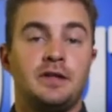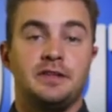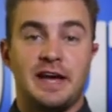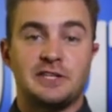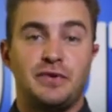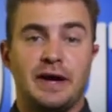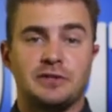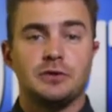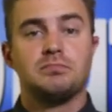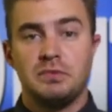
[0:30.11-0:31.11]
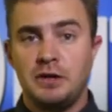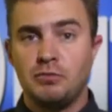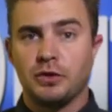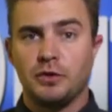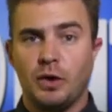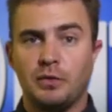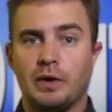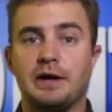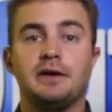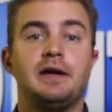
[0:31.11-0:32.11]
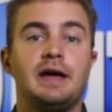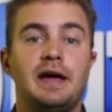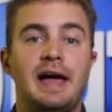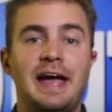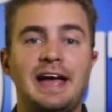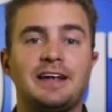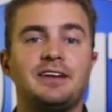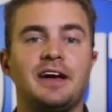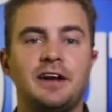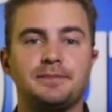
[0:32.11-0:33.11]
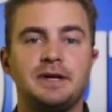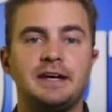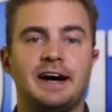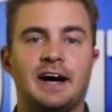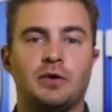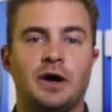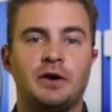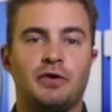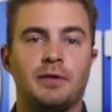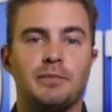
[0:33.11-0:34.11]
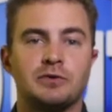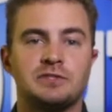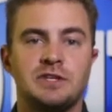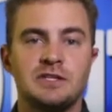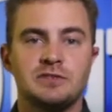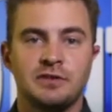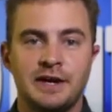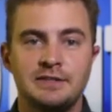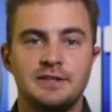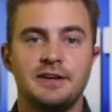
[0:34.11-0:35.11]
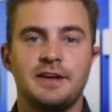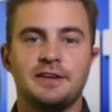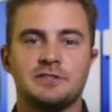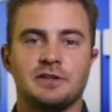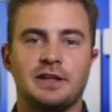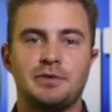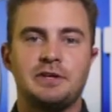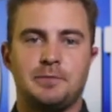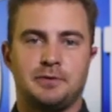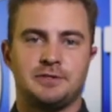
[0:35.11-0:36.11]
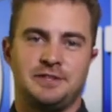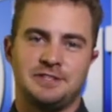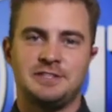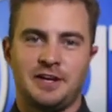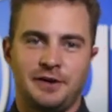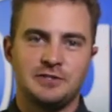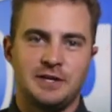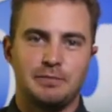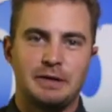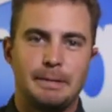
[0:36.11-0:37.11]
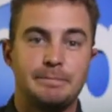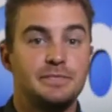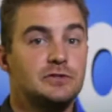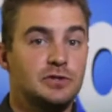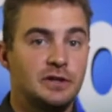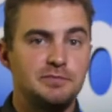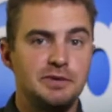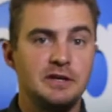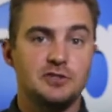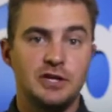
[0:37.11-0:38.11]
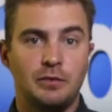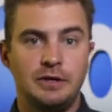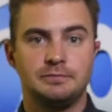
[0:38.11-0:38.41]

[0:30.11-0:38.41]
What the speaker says: the X Factor in more than one way, and an update on one of our most disliked celebrity couples in this entire segment. So let's begin, shall we?